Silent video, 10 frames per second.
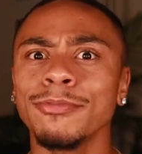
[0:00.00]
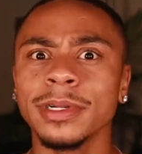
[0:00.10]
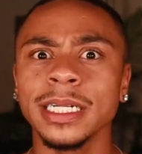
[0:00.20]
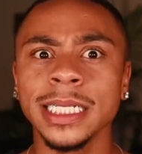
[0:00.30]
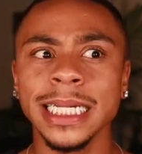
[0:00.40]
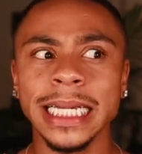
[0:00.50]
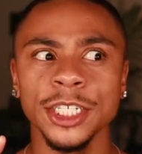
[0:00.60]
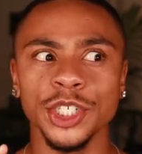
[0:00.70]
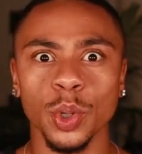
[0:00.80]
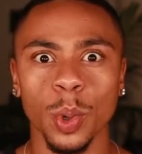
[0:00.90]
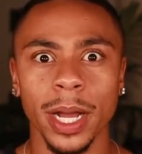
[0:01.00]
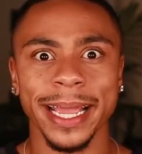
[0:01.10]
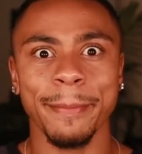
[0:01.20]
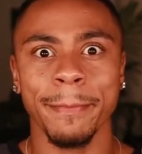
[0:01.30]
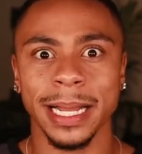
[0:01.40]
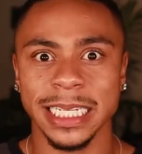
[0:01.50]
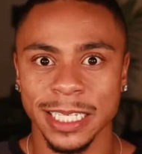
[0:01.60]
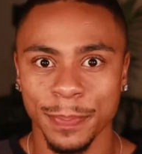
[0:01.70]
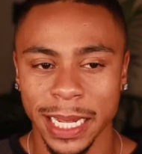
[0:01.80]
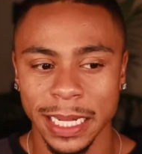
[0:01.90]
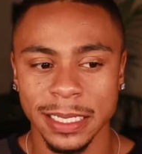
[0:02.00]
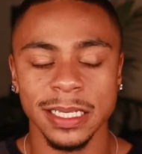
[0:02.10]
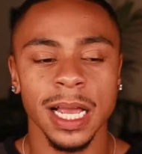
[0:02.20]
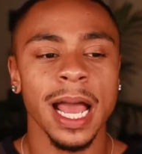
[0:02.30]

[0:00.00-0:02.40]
really enjoy my space.